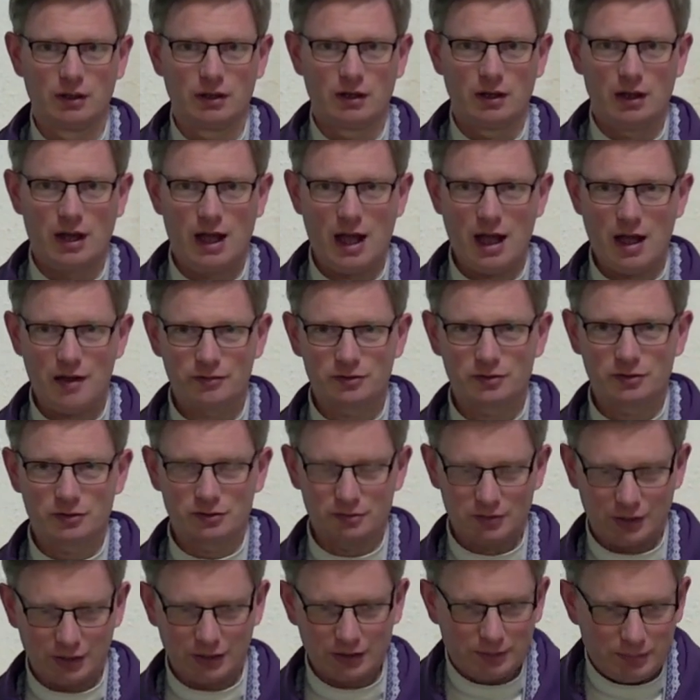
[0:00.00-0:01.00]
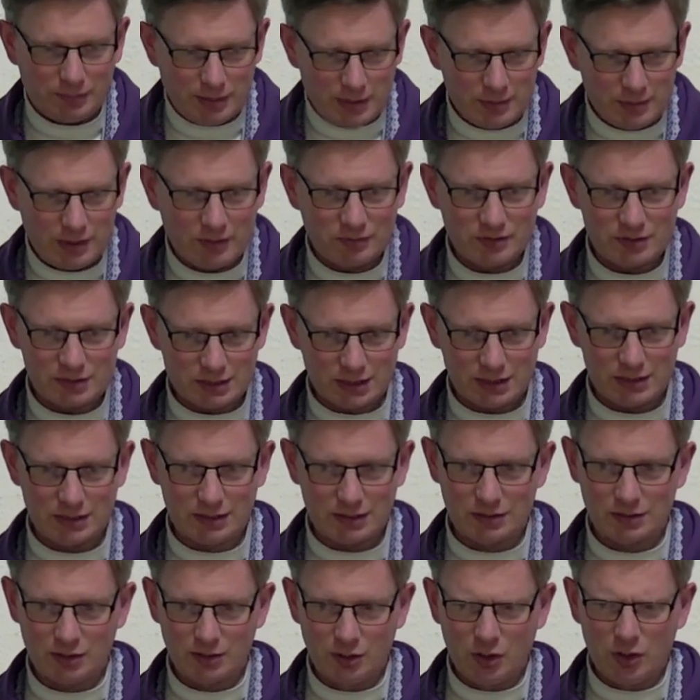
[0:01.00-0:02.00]
after like the people have
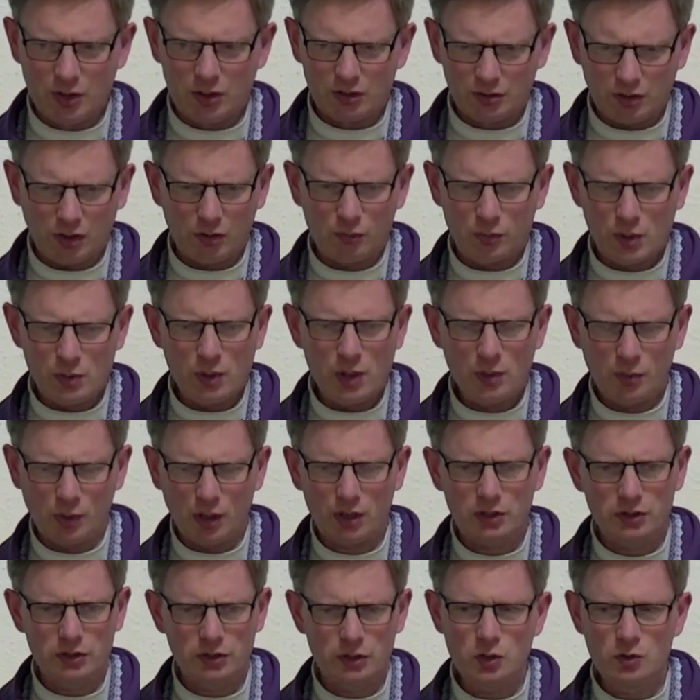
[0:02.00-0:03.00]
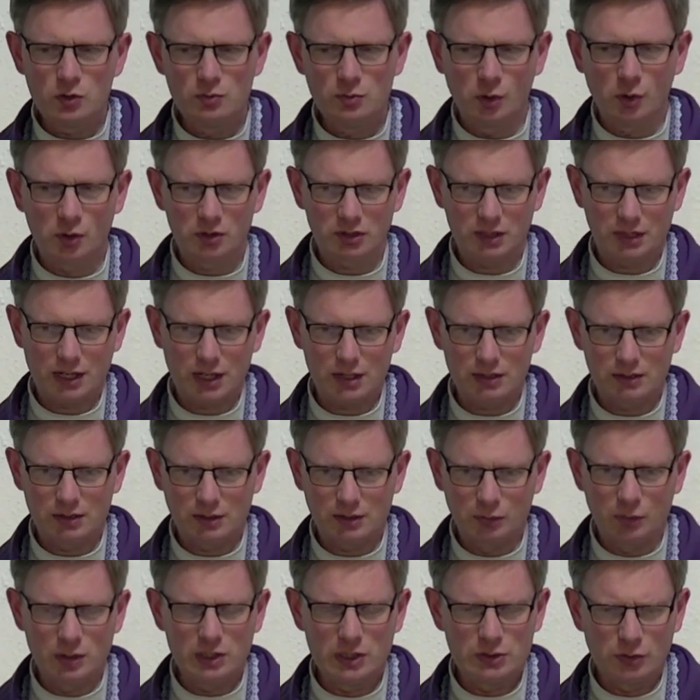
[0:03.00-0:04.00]
decided, God, we, we want you more than
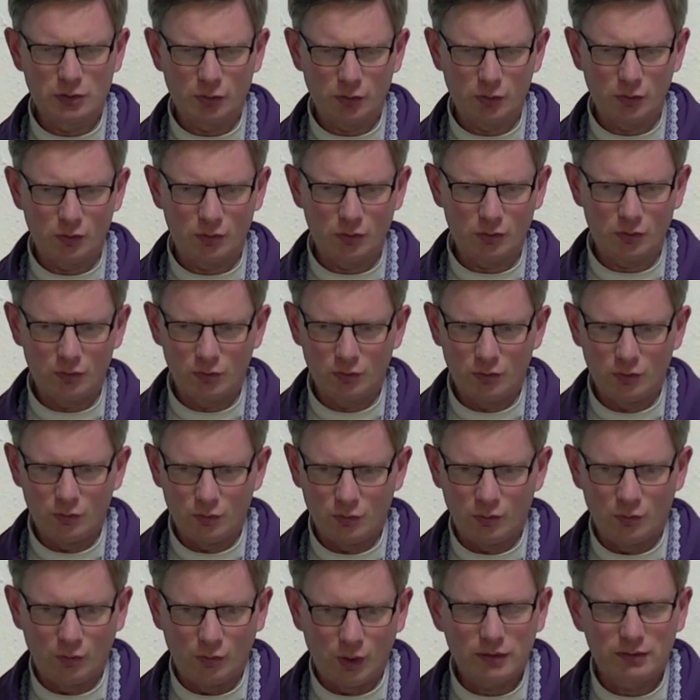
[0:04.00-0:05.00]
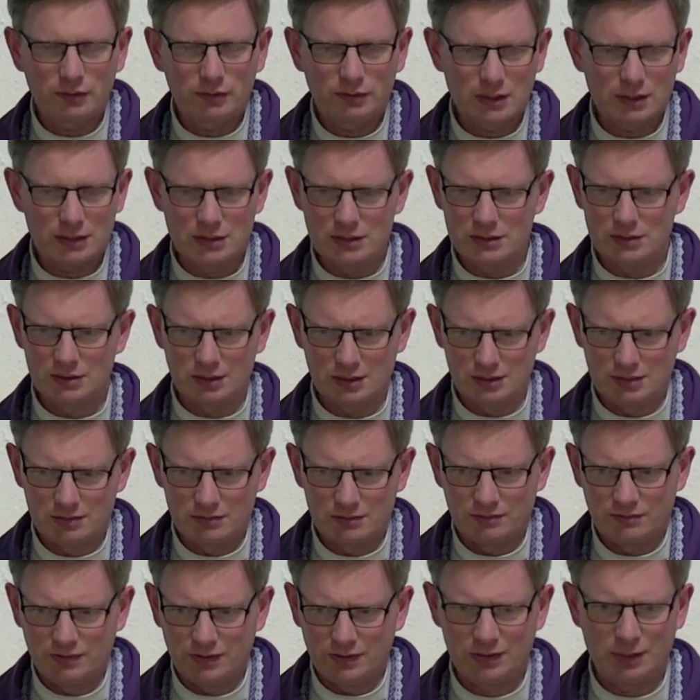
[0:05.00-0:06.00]
anything. We don't want these, these
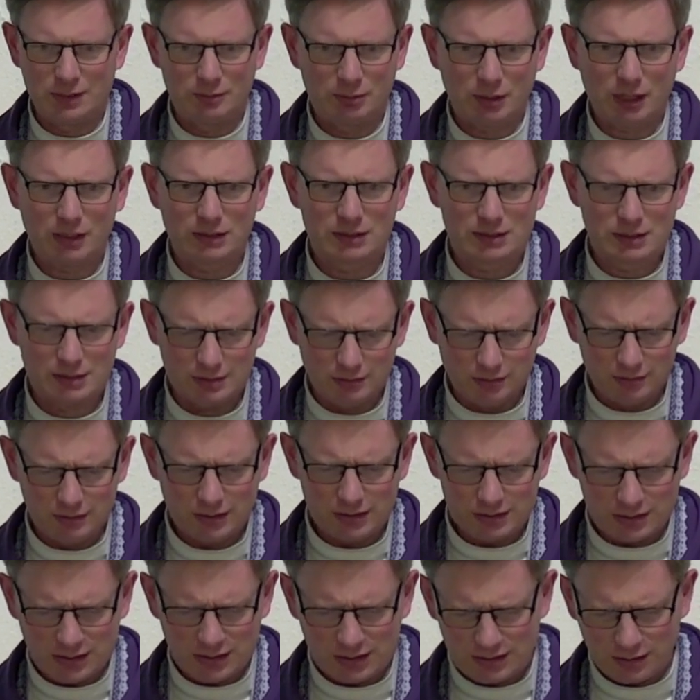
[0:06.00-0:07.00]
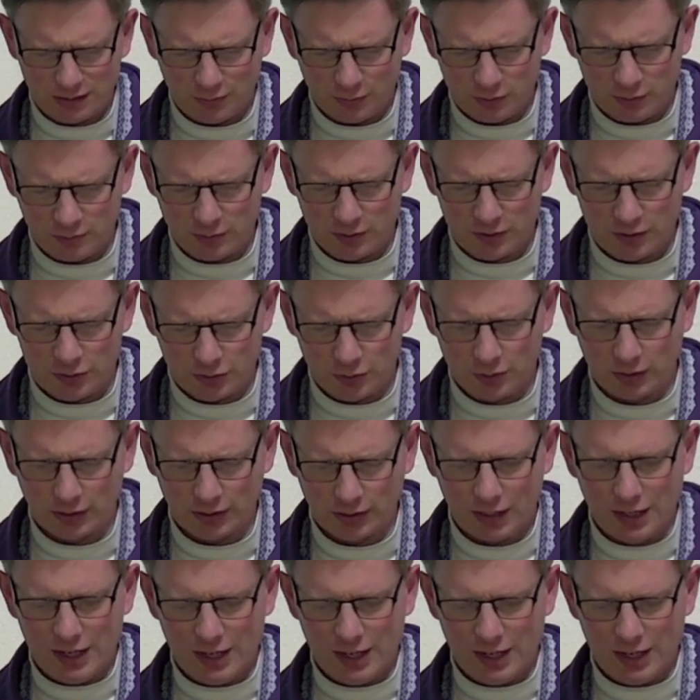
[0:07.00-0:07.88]
filthy practices and all these things that we've been doing.